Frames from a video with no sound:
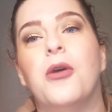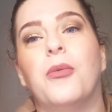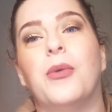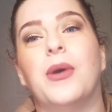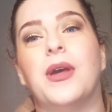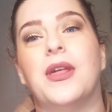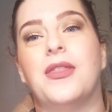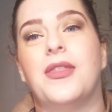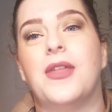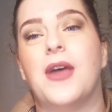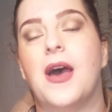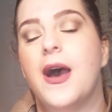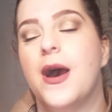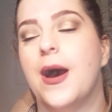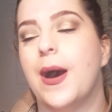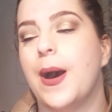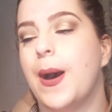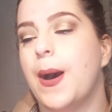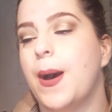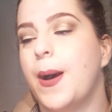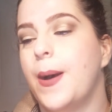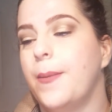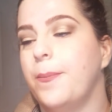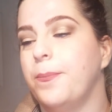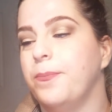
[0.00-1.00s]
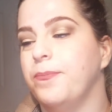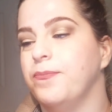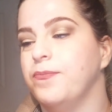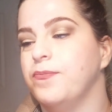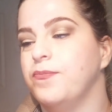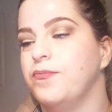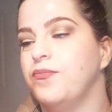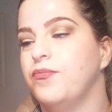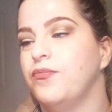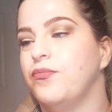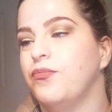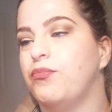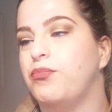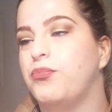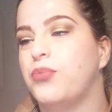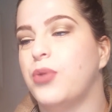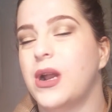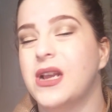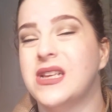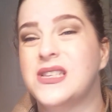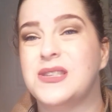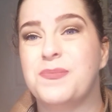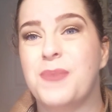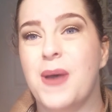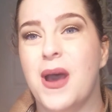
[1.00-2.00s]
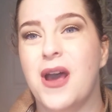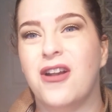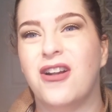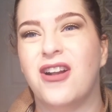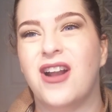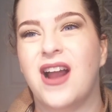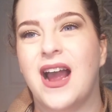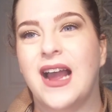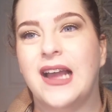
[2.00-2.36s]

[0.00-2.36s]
With pressed powder,